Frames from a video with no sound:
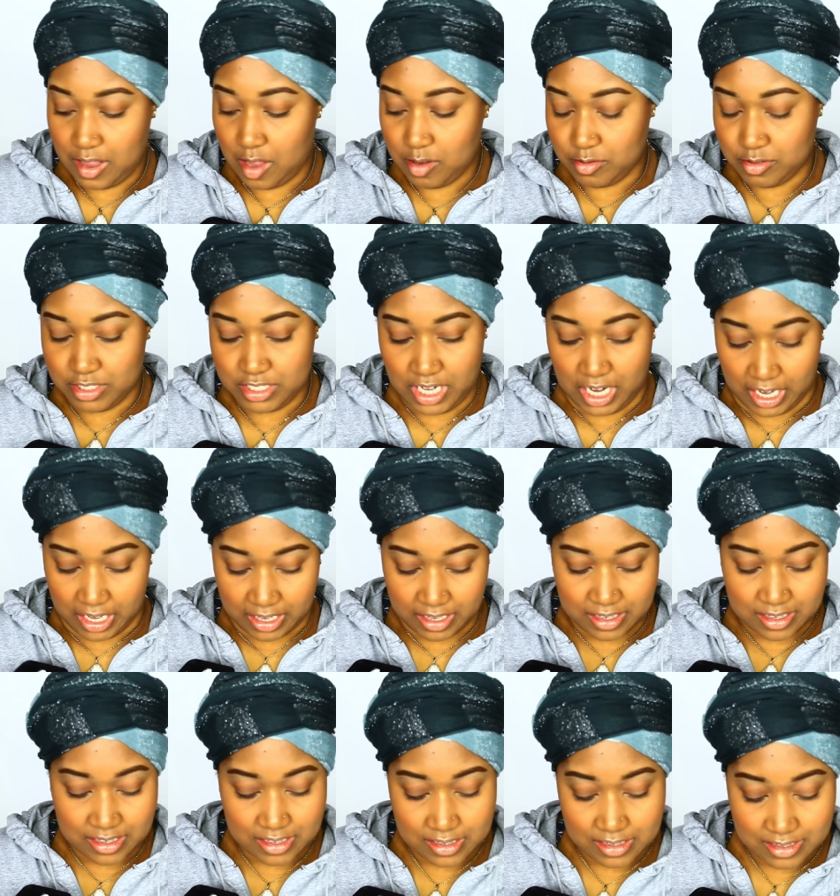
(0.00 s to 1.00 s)
Uncle Sean.
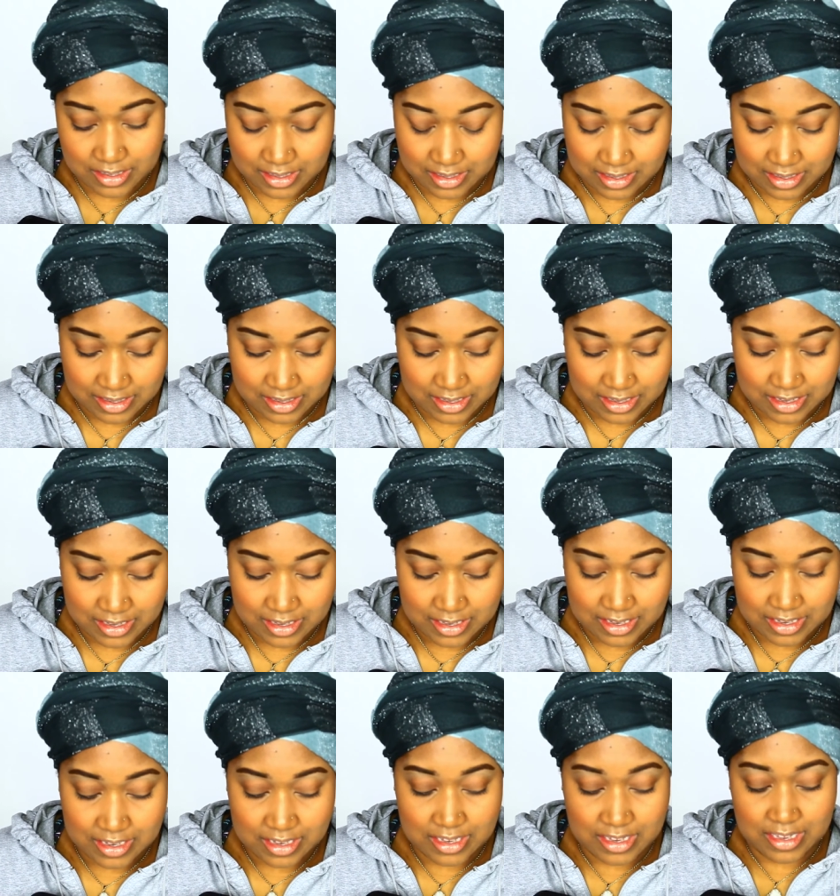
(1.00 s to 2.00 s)

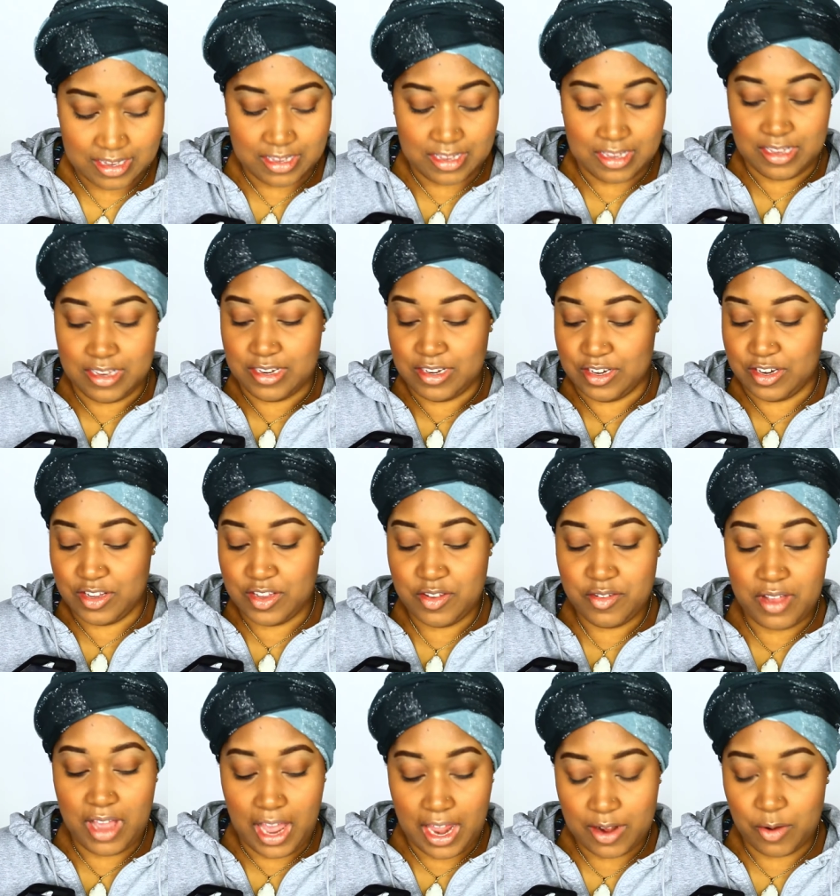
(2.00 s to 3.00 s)
Yeah. Do
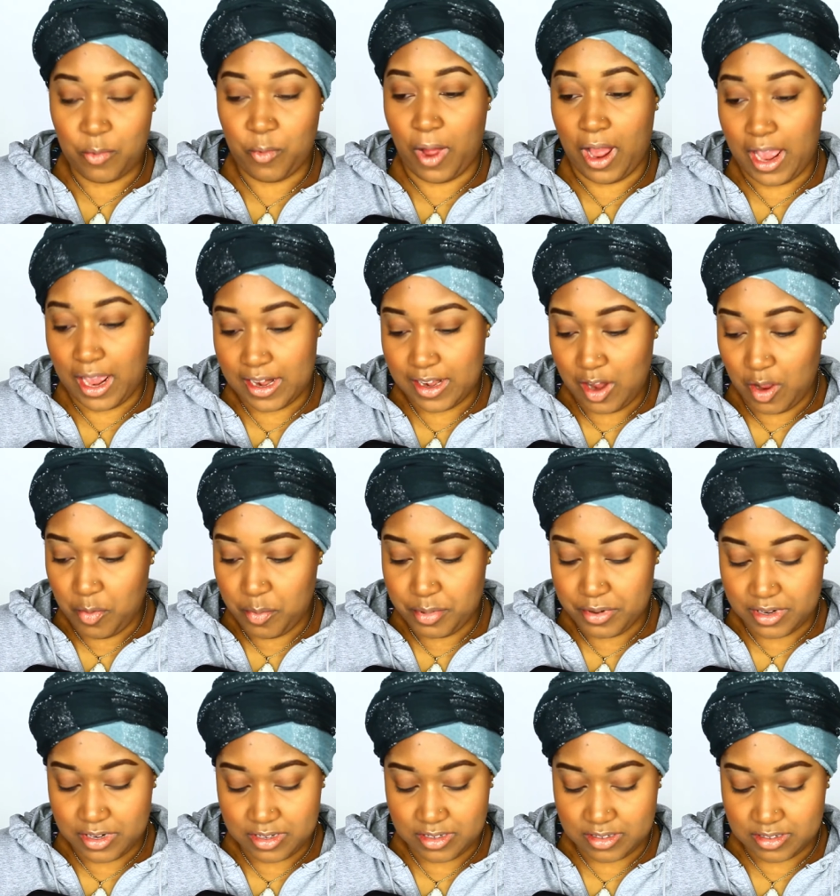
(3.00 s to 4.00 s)
you got a wine
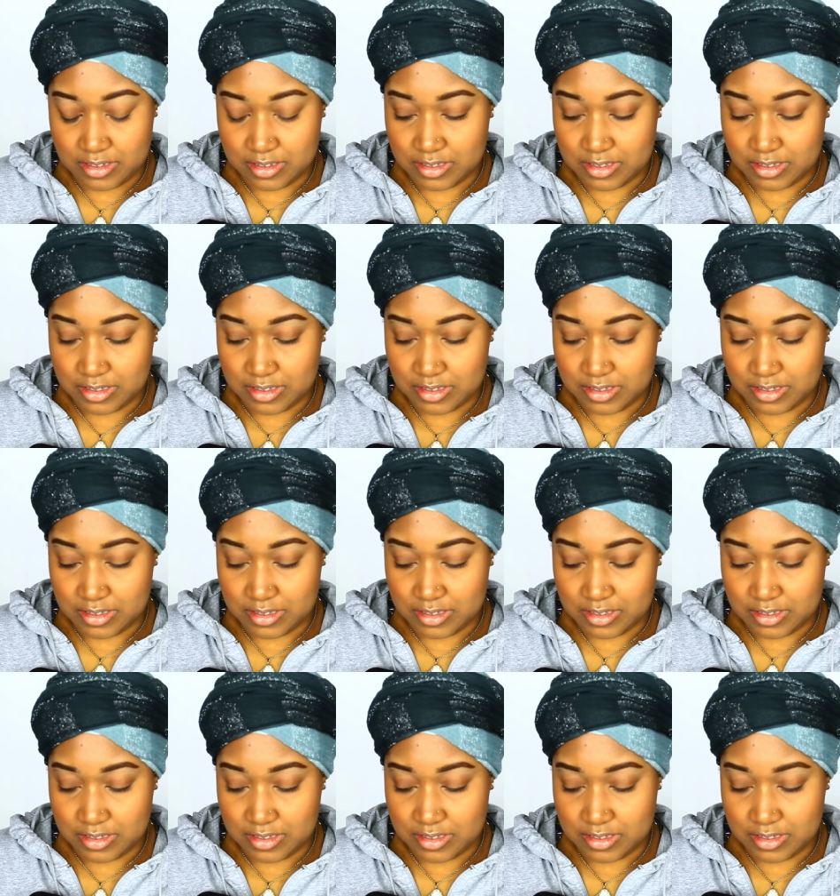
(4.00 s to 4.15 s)
opener?